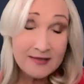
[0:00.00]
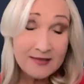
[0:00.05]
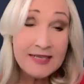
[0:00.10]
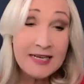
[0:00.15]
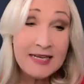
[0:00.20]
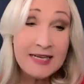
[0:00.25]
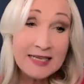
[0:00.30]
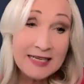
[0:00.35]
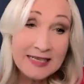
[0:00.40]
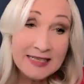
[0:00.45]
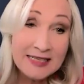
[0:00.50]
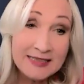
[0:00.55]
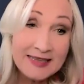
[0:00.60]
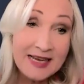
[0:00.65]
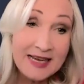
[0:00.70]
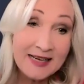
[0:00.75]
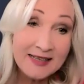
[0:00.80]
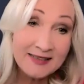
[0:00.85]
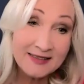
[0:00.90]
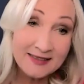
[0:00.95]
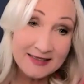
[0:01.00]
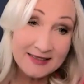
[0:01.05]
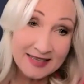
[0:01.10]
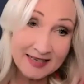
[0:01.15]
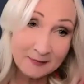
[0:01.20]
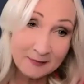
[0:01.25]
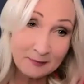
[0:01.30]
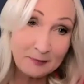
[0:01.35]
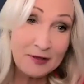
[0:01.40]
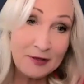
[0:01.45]
taking it
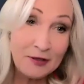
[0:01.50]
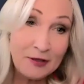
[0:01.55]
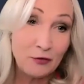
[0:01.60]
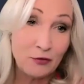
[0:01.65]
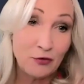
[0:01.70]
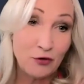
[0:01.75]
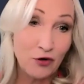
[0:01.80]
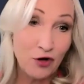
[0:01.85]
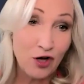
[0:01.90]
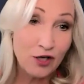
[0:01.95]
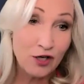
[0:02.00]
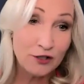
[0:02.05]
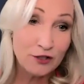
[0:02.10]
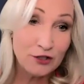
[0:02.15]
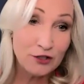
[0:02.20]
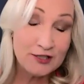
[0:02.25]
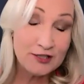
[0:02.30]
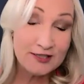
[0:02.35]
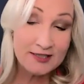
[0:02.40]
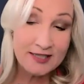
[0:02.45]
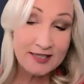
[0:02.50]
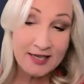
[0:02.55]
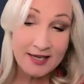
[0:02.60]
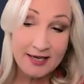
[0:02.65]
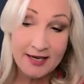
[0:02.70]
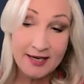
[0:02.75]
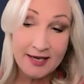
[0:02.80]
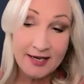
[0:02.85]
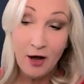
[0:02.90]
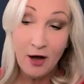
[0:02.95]
that bigger notch to
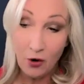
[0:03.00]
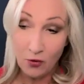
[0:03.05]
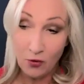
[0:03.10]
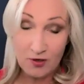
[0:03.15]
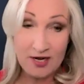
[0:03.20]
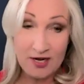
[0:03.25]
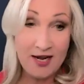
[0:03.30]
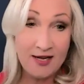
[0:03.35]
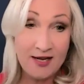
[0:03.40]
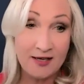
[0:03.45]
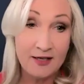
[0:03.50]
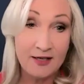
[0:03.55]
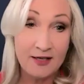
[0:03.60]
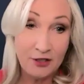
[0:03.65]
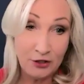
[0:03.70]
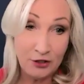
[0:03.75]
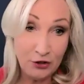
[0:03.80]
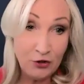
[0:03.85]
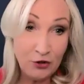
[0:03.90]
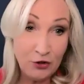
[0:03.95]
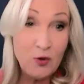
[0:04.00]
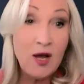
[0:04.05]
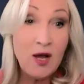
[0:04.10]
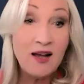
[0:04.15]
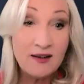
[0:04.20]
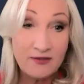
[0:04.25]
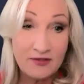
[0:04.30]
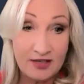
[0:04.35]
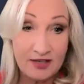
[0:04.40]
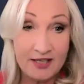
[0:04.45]
say, okay, you
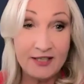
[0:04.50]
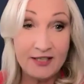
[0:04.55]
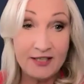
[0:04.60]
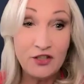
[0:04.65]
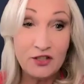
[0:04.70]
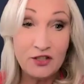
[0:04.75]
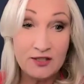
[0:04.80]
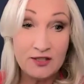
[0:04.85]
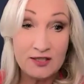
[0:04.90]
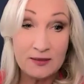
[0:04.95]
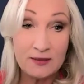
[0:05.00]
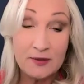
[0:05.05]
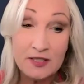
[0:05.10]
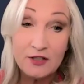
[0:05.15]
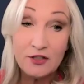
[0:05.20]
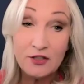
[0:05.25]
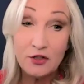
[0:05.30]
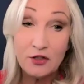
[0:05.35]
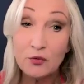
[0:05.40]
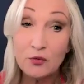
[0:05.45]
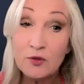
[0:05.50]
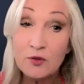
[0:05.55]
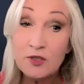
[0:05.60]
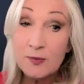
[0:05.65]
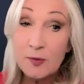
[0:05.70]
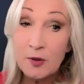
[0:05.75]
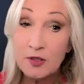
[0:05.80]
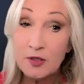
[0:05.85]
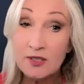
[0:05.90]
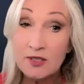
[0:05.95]
have agency, but it's your
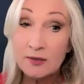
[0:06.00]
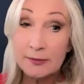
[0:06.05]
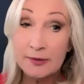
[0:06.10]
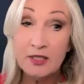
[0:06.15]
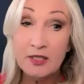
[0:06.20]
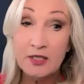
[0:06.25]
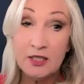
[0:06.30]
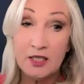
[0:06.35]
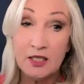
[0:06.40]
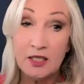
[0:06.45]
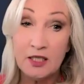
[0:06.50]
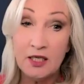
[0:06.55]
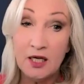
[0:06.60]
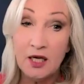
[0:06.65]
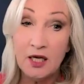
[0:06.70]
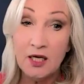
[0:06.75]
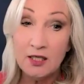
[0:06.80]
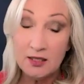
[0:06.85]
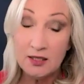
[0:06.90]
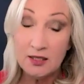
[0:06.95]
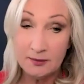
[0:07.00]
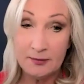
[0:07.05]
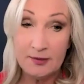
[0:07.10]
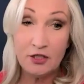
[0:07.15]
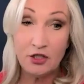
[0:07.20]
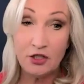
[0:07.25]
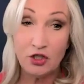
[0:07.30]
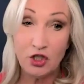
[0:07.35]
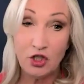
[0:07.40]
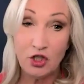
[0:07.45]
responsibility to
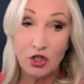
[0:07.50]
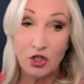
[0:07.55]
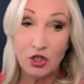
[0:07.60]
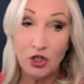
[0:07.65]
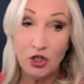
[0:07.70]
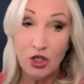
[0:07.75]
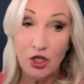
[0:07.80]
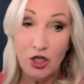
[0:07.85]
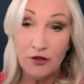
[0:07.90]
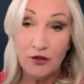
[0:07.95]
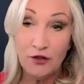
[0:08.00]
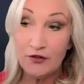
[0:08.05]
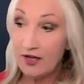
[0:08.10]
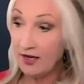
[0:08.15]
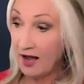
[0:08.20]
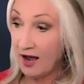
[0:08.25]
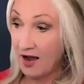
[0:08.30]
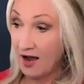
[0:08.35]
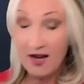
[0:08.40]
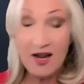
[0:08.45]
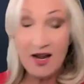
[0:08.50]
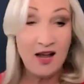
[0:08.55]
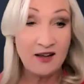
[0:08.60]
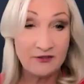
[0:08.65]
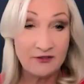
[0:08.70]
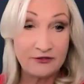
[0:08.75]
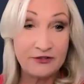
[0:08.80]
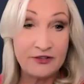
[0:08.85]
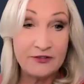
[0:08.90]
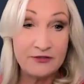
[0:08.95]
make sure that I
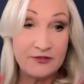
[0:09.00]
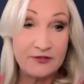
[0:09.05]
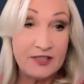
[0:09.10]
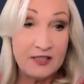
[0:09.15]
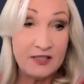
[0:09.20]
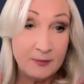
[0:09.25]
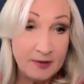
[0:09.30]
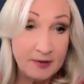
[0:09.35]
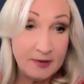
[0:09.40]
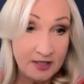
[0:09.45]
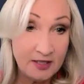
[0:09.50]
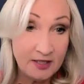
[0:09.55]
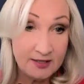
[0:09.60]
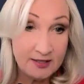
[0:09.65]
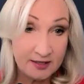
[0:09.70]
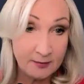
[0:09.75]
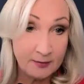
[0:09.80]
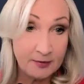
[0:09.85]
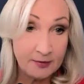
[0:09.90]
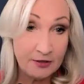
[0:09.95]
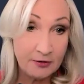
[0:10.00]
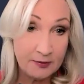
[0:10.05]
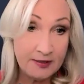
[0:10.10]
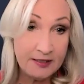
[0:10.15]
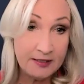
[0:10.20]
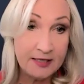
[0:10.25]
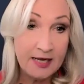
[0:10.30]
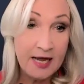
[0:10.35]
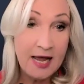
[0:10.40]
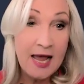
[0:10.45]
have 15 minutes in
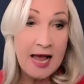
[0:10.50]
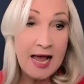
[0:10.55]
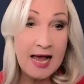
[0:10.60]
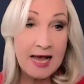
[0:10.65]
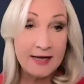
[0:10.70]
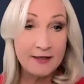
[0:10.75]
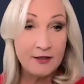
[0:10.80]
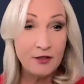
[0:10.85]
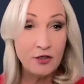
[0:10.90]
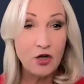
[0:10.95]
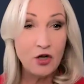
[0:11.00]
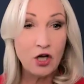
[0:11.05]
between, and